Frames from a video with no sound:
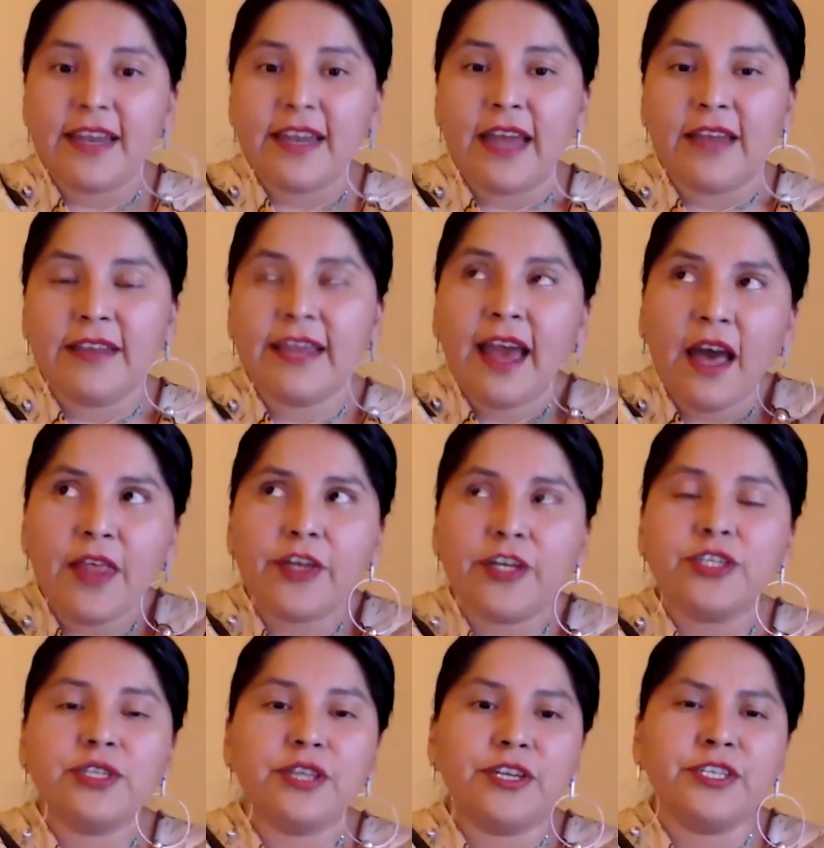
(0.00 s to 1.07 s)
And yeah, there's,
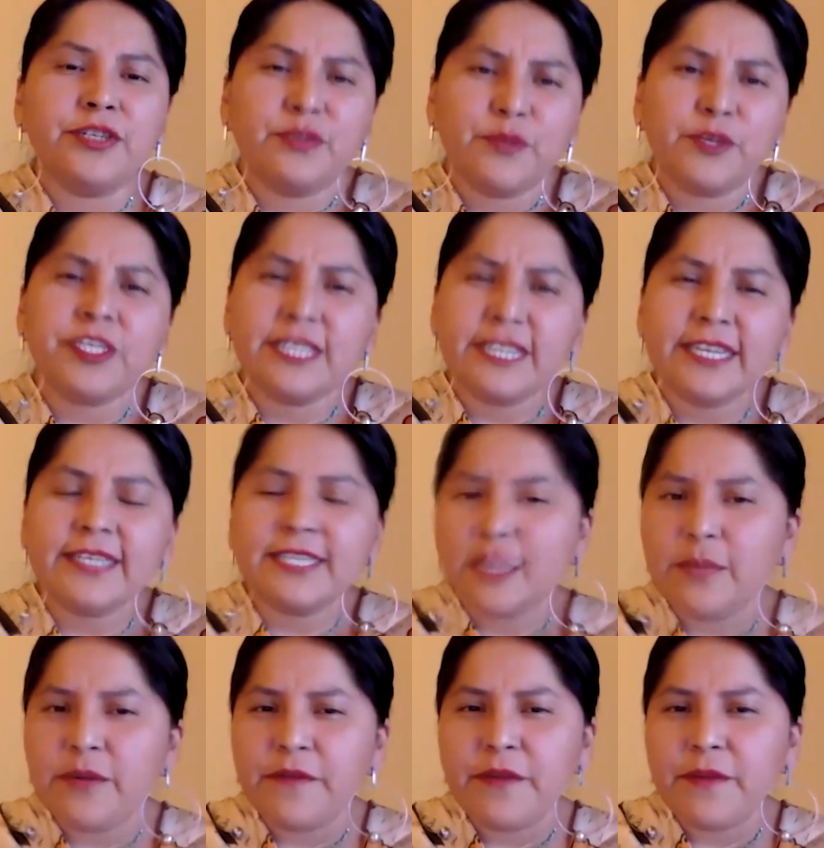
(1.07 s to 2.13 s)
there's, we're seeing some
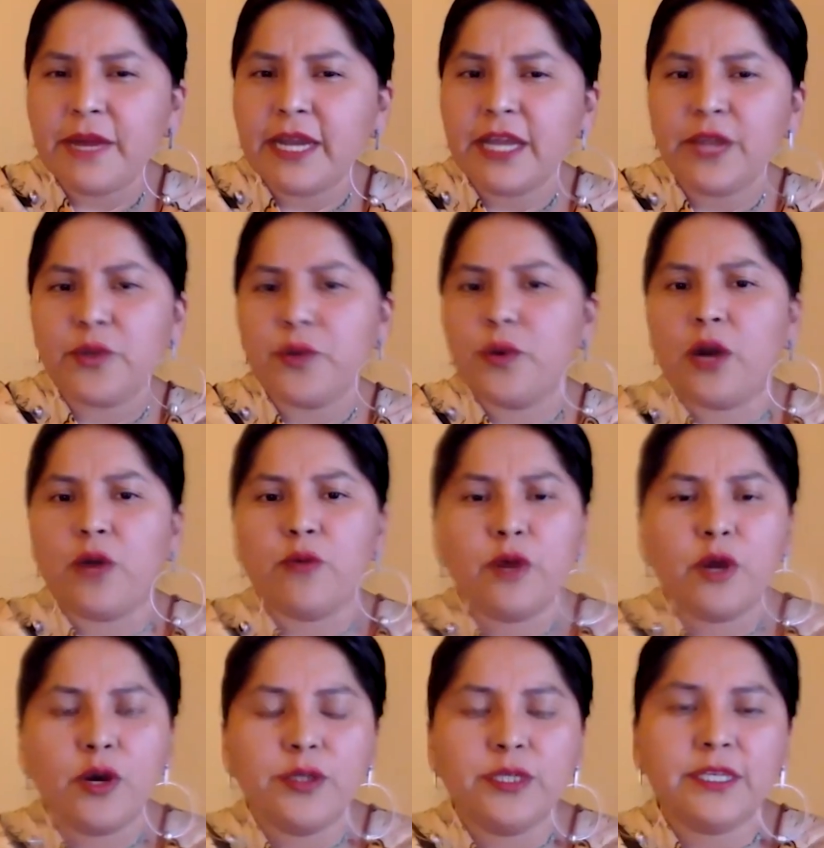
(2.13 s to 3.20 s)
of the money through our
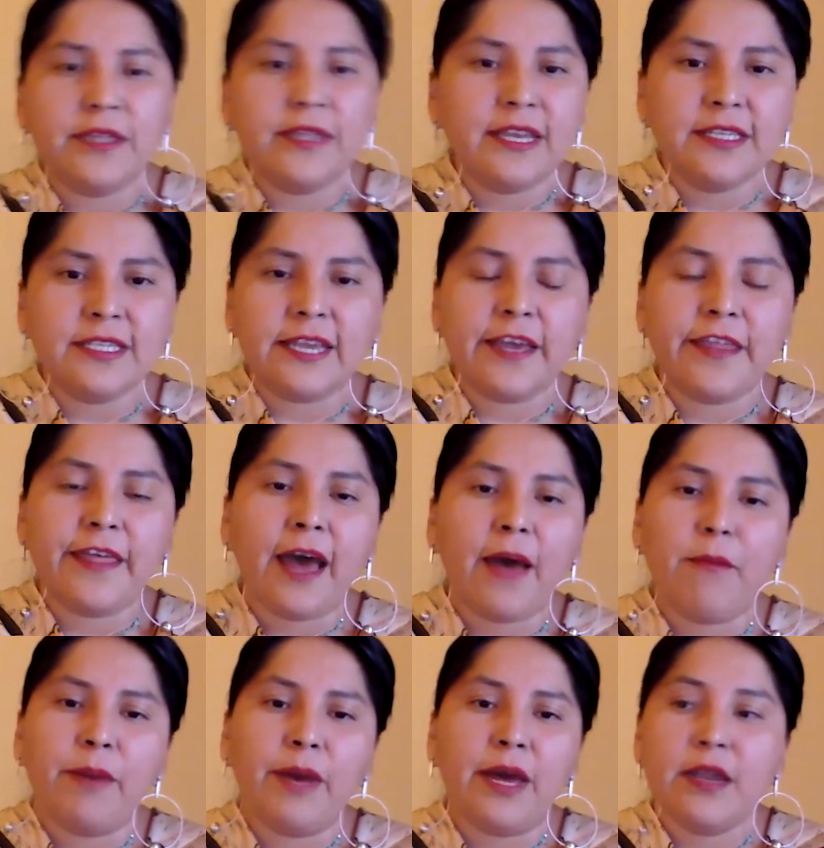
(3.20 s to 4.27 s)
roads and things like that,
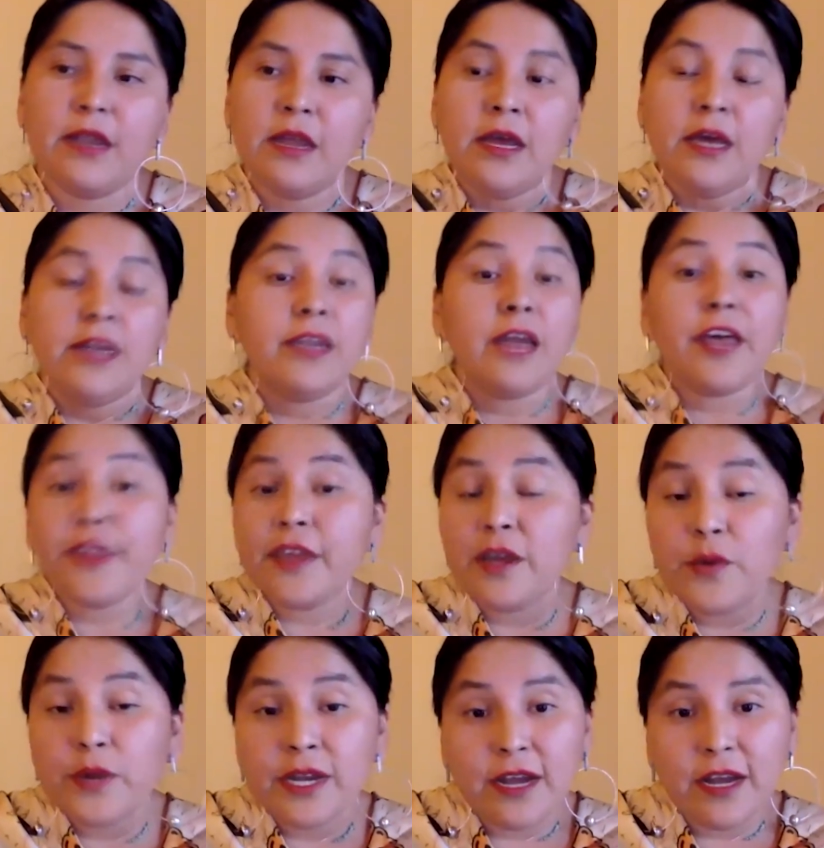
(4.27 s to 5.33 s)
but nothing when
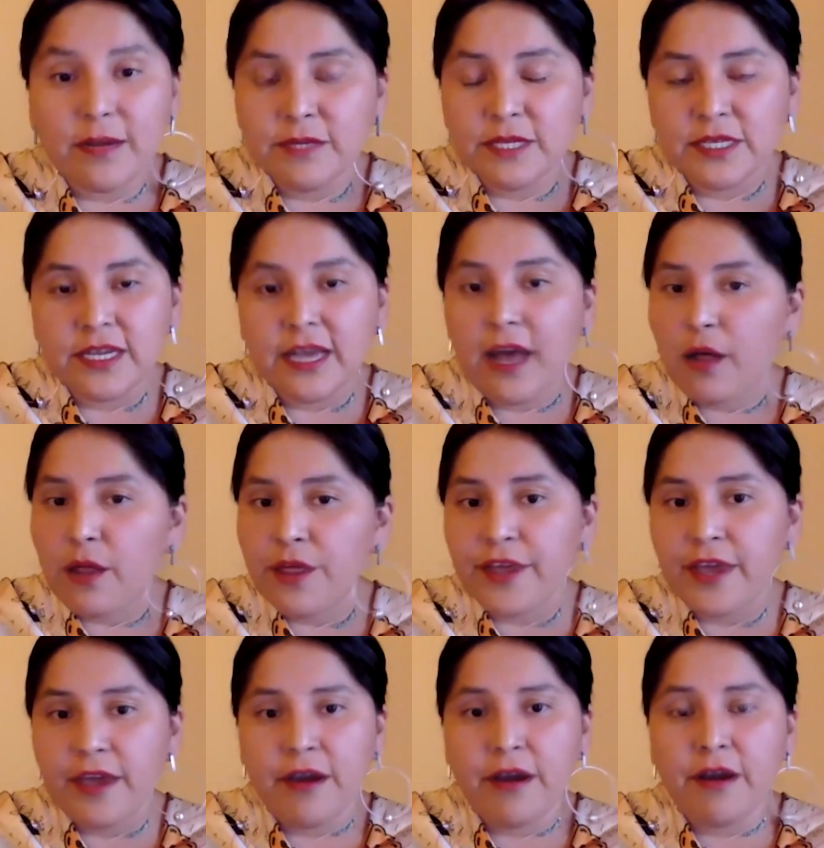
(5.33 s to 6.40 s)
it comes to
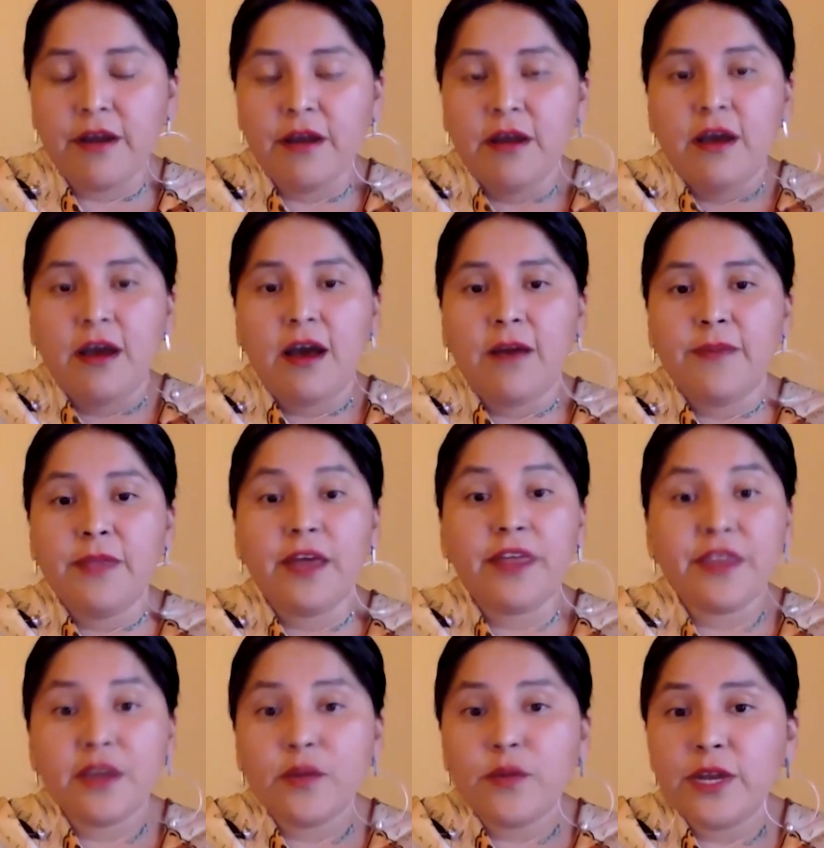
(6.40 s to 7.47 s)
healthcare, um,
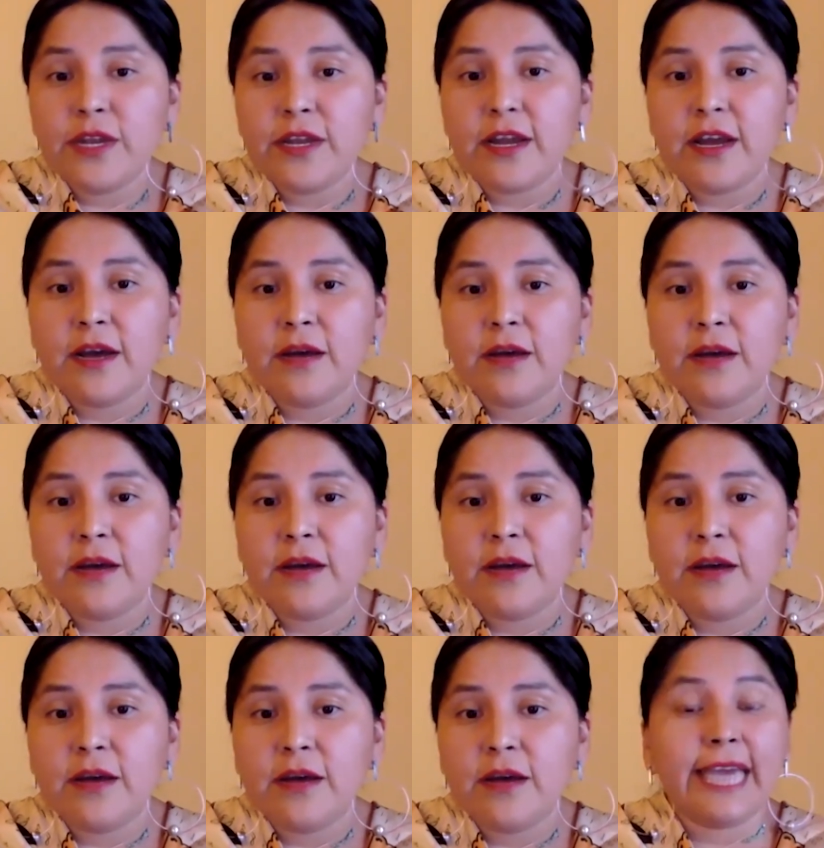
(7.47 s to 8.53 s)
nothing when it comes
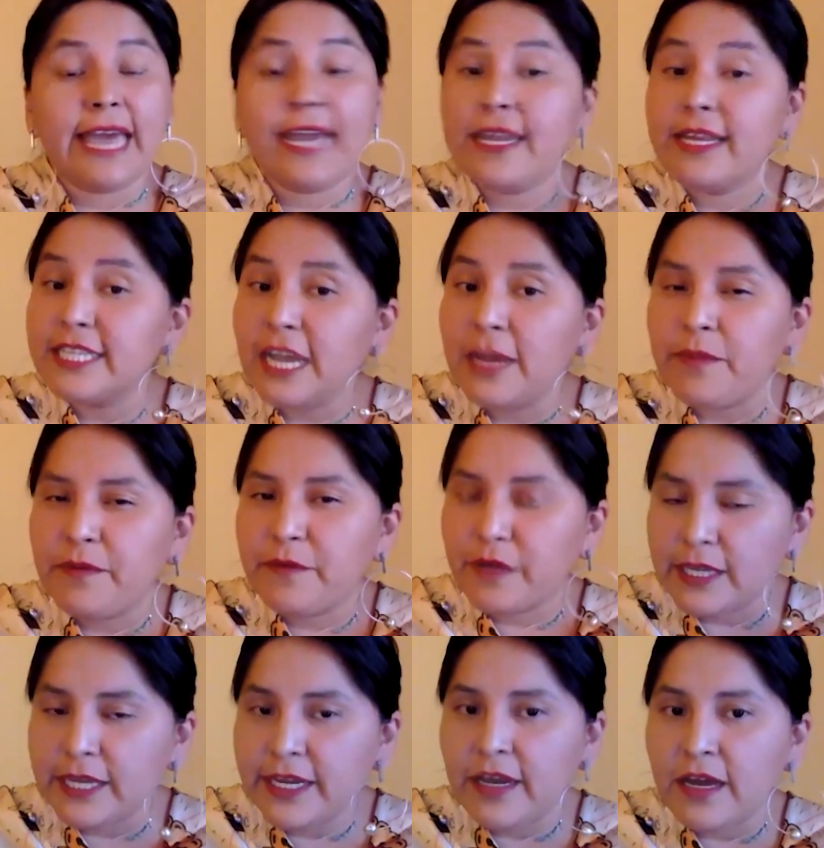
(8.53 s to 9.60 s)
to like any type
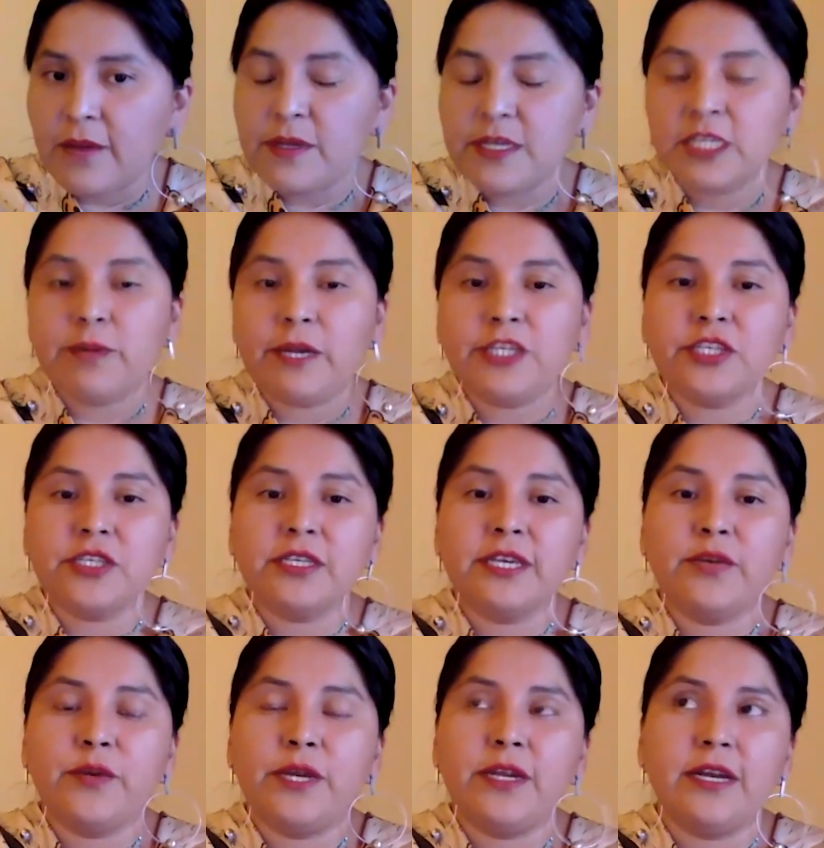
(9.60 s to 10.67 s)
of cleanup,
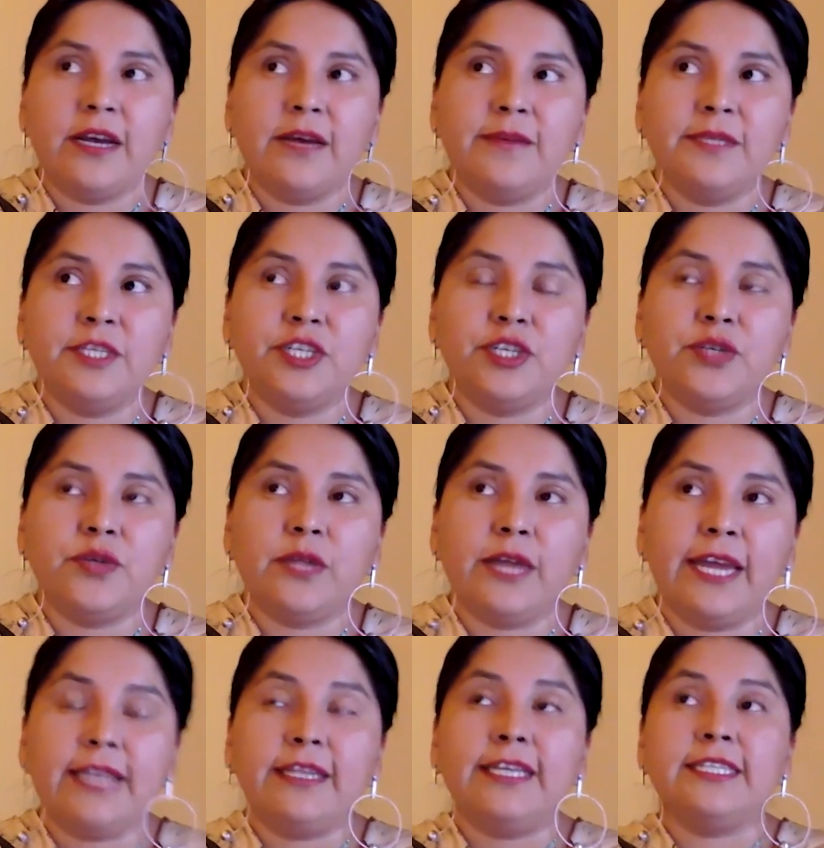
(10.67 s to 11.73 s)
especially when it comes to
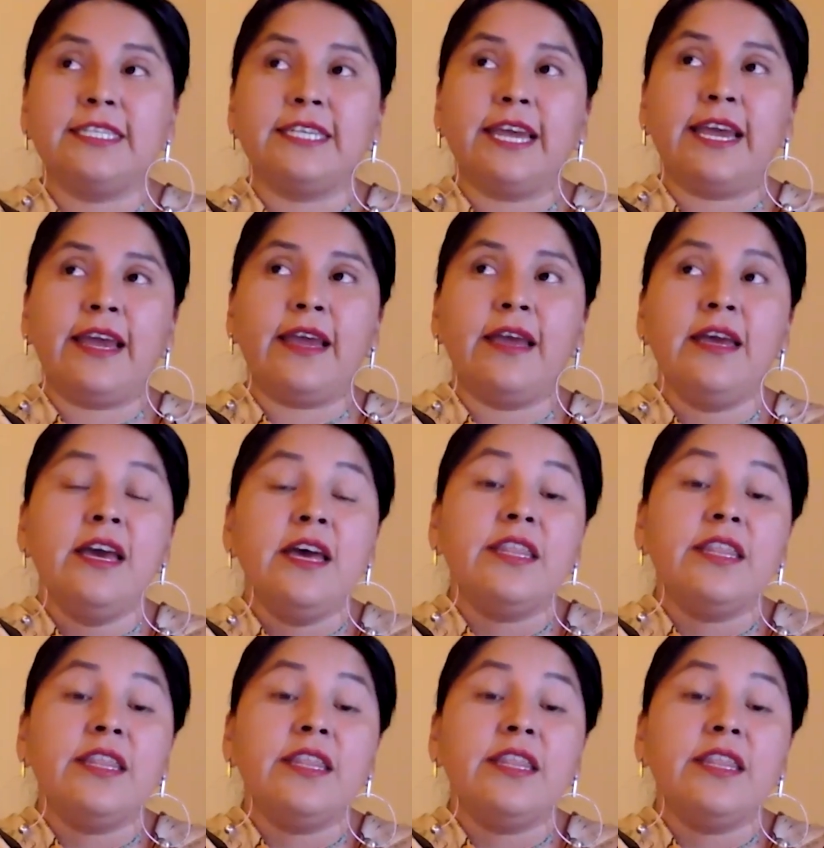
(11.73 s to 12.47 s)
like, let's say